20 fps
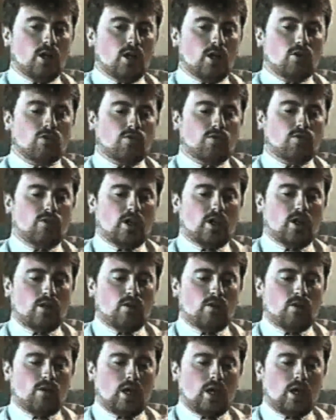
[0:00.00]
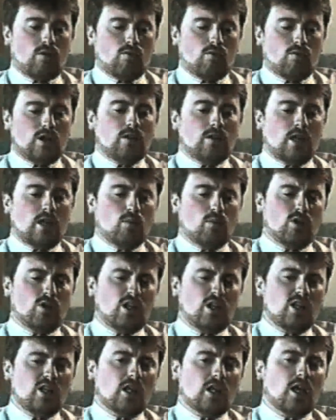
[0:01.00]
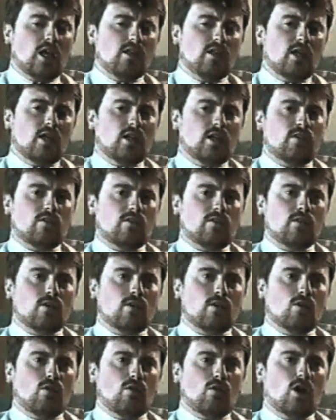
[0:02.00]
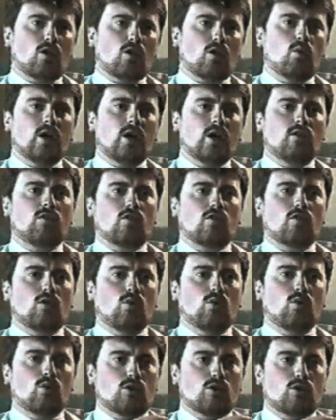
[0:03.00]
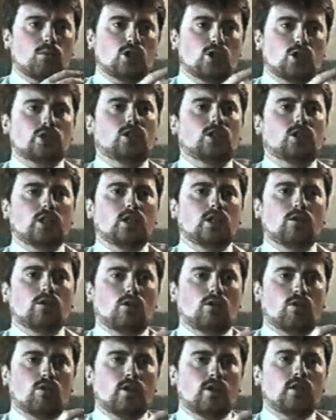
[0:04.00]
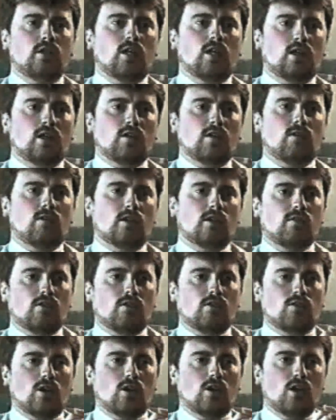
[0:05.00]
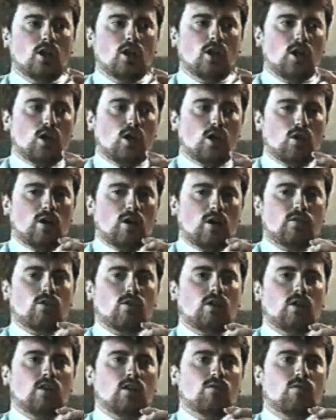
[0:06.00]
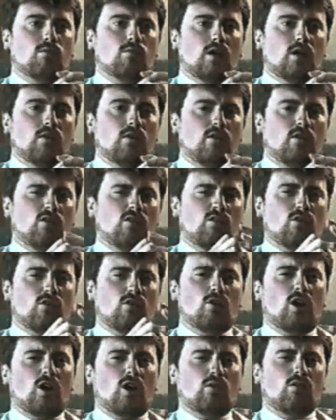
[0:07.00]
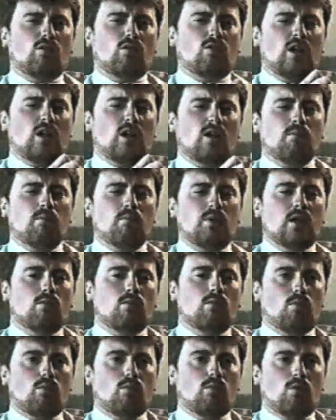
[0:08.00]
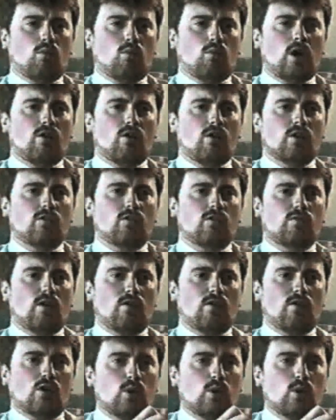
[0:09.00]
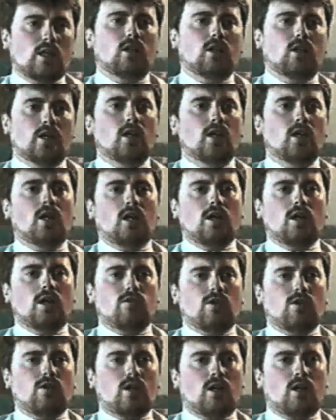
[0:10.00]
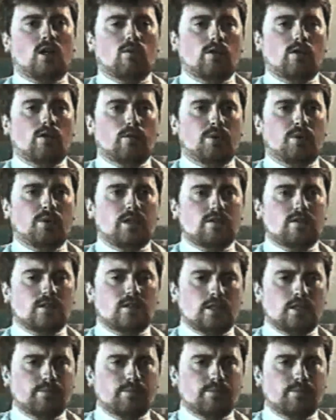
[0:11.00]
So for that would indicate that it's not quite so commercially orientated. It's not such a, you have to create this. You're not creating a big awareness very quickly as you can do on the PC.